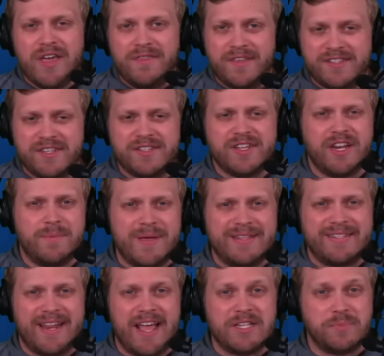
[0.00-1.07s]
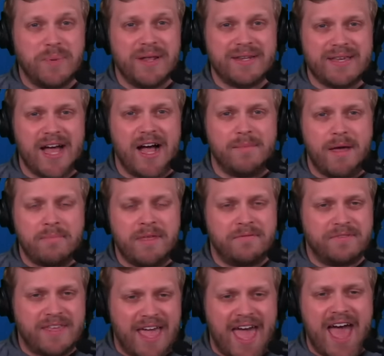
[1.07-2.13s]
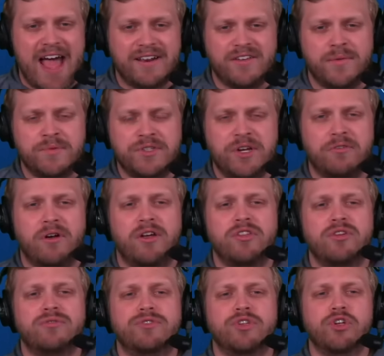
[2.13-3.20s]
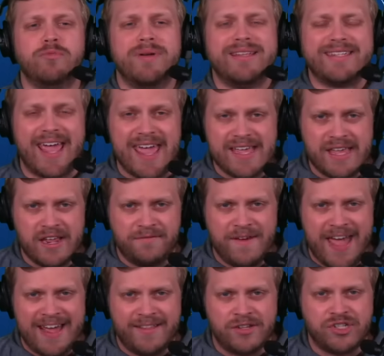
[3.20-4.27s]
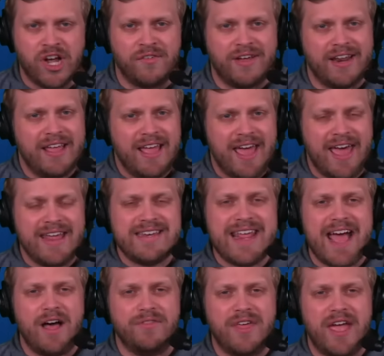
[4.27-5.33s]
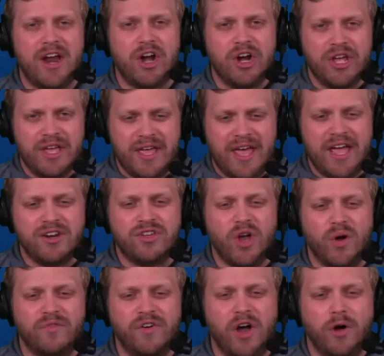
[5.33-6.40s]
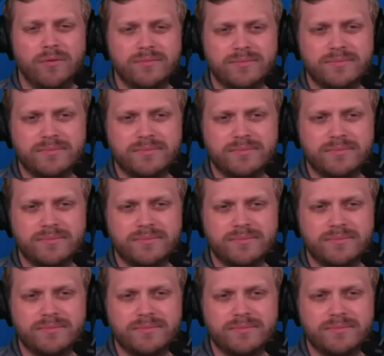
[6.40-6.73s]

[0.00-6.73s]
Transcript: This is going to be today's pinned comment. If the ad comes here on YouTube, take advantage of it. Head down there and go vote.